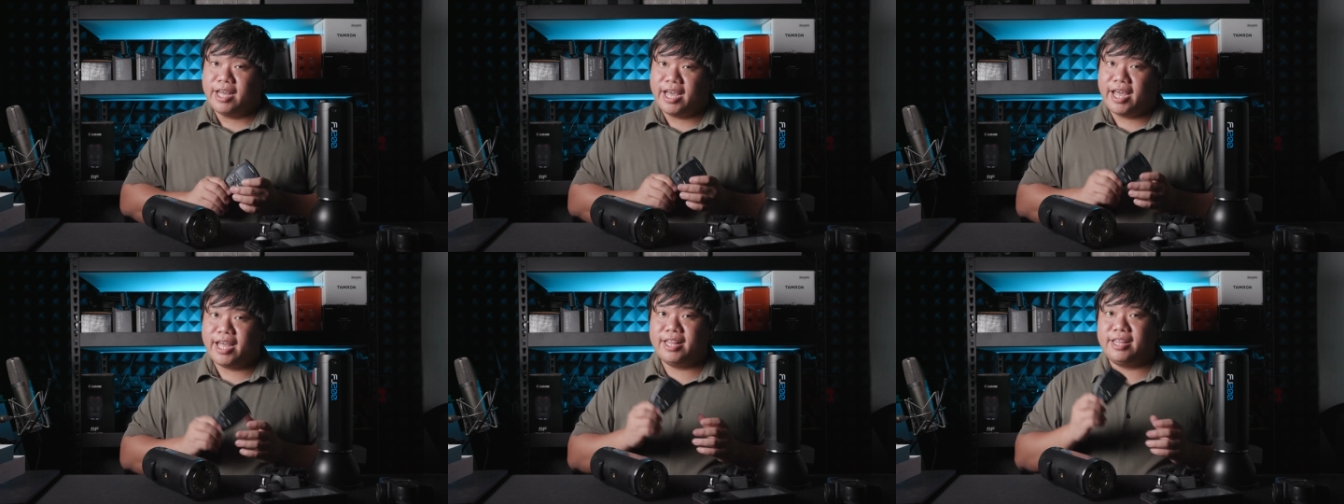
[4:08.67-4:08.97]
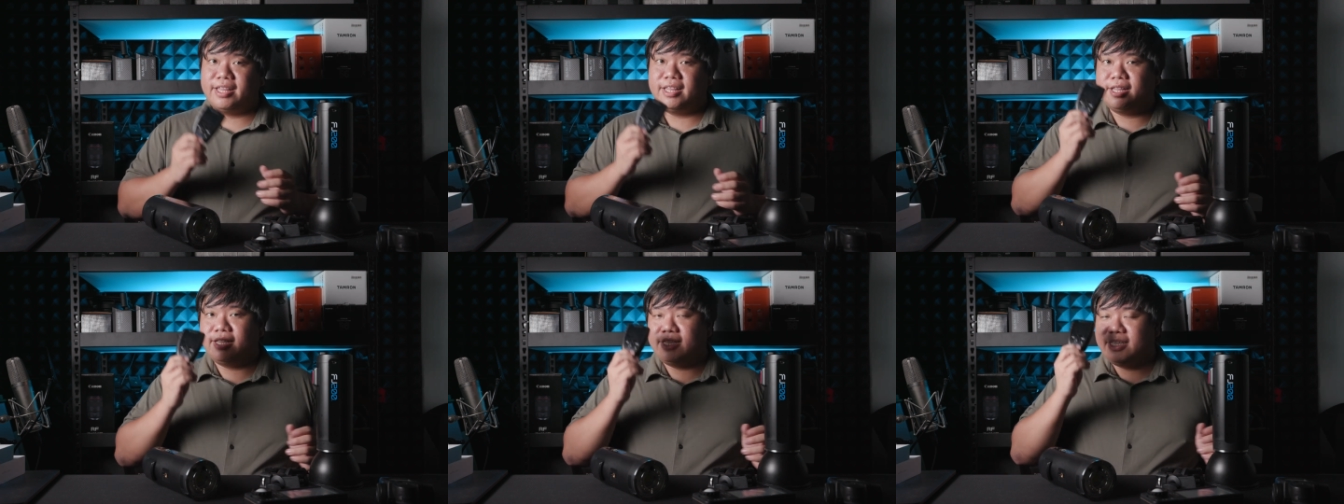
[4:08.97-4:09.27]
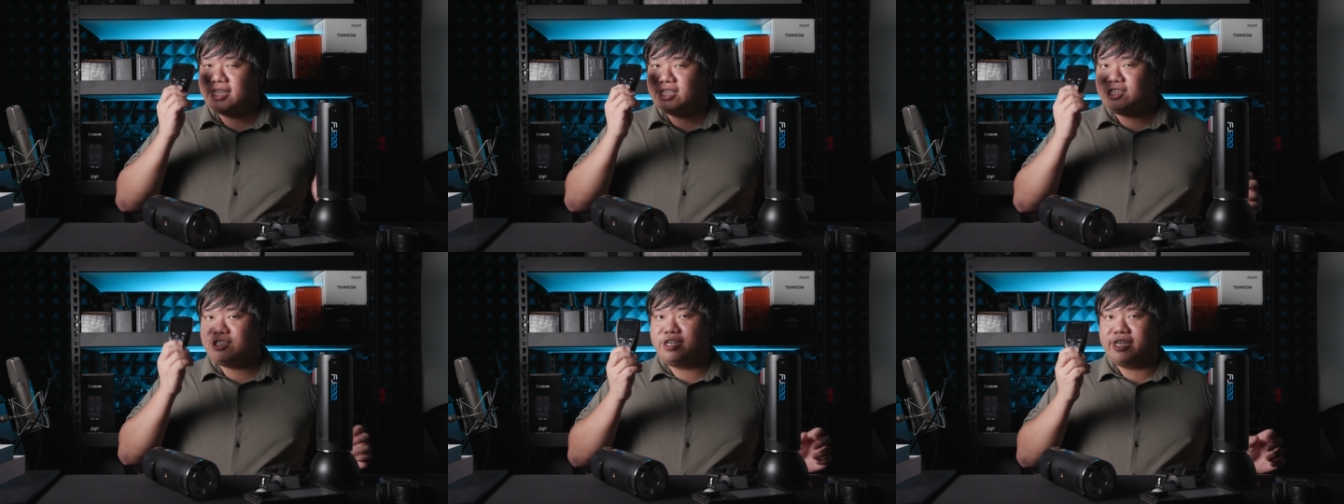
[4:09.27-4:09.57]

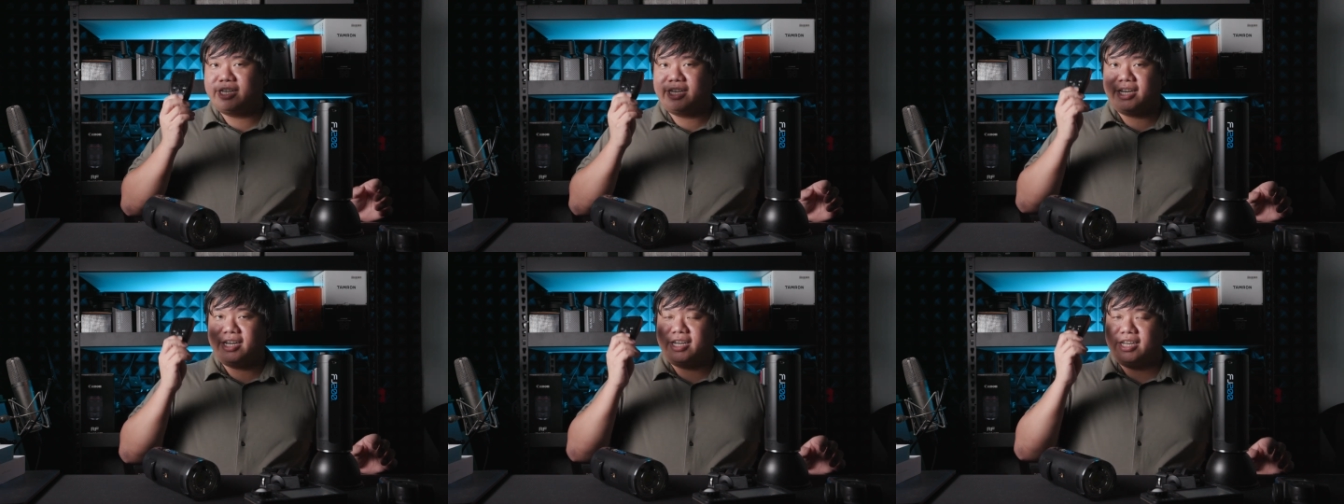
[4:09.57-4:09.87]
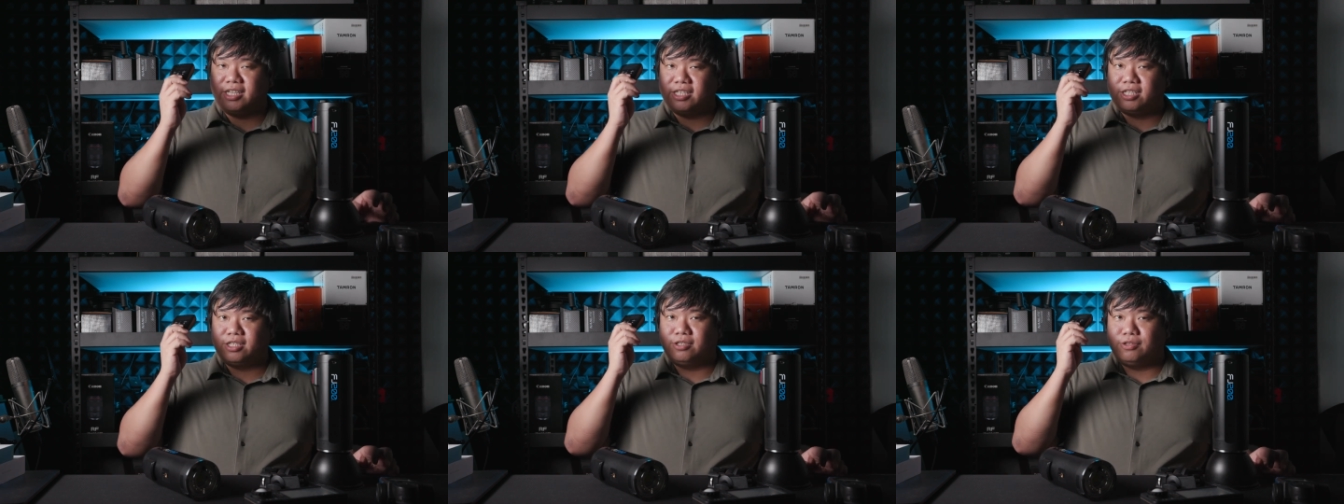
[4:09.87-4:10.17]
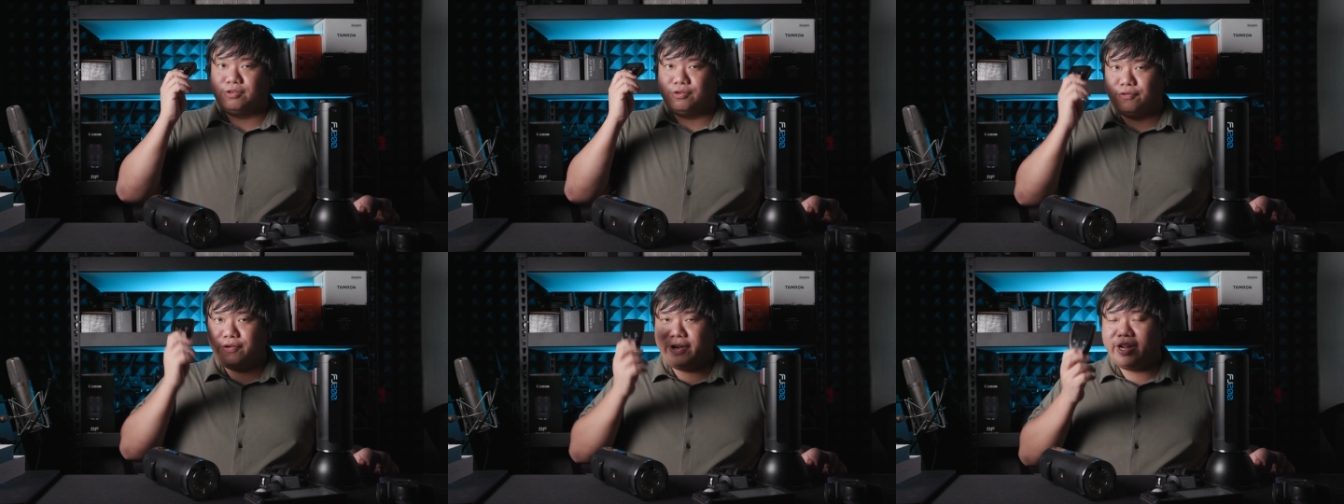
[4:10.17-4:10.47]
and this trigger
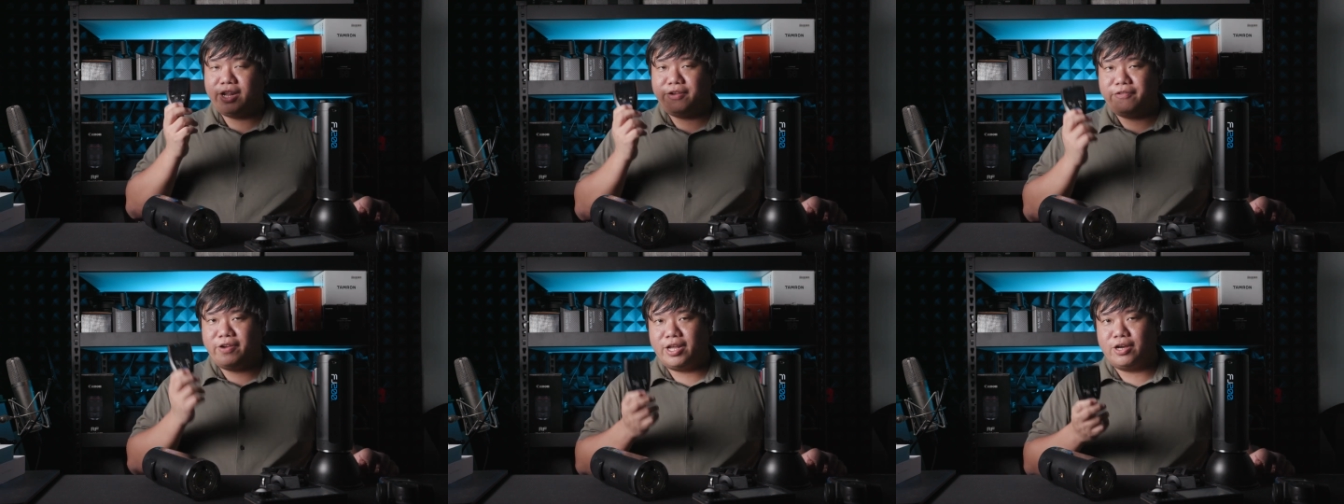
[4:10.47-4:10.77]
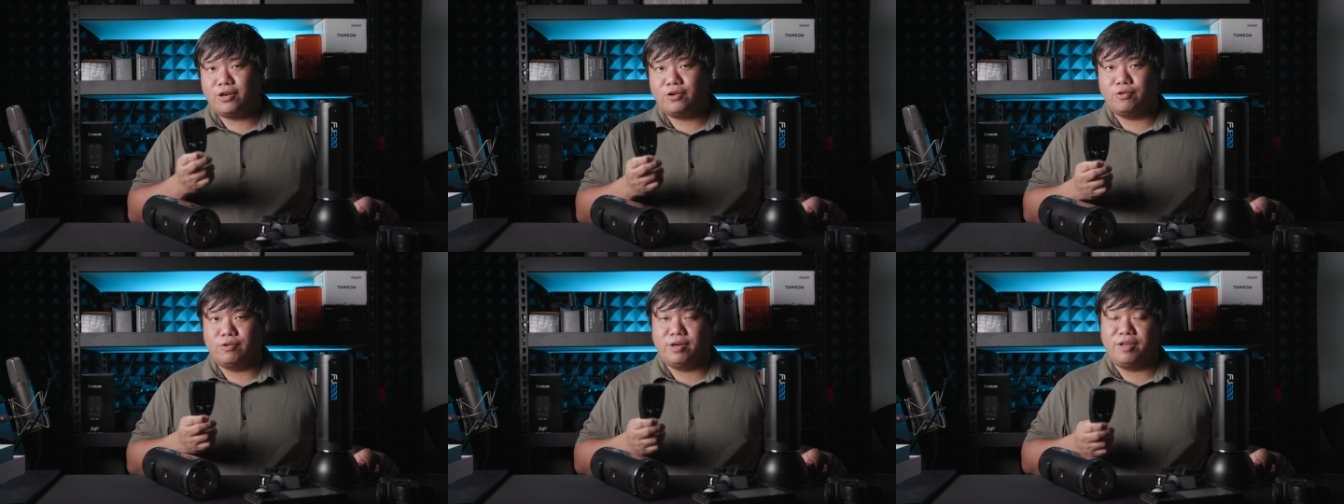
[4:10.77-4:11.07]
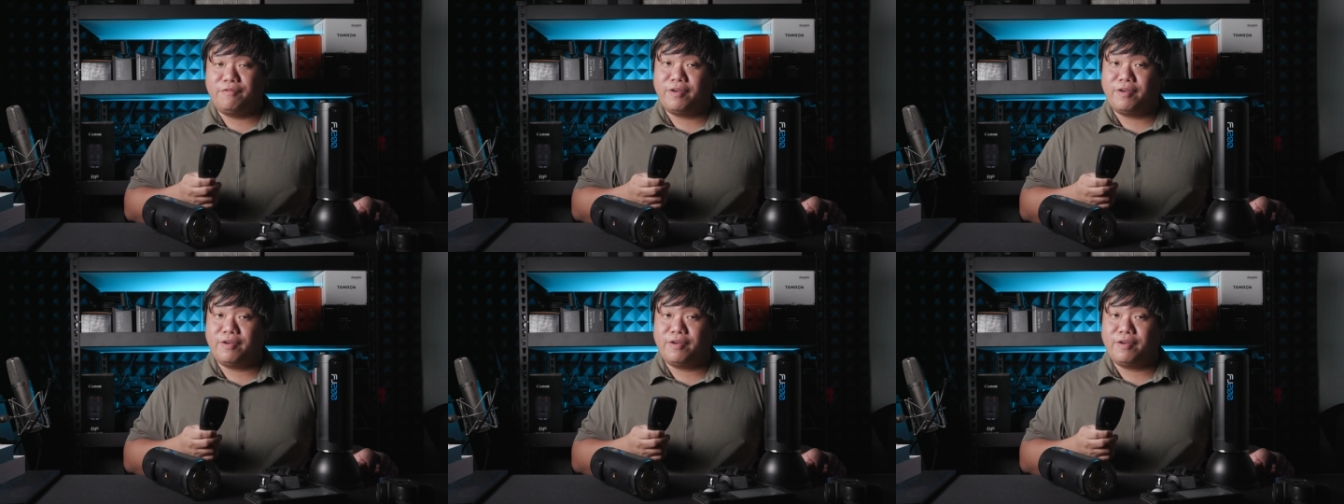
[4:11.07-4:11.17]
is really, really cool.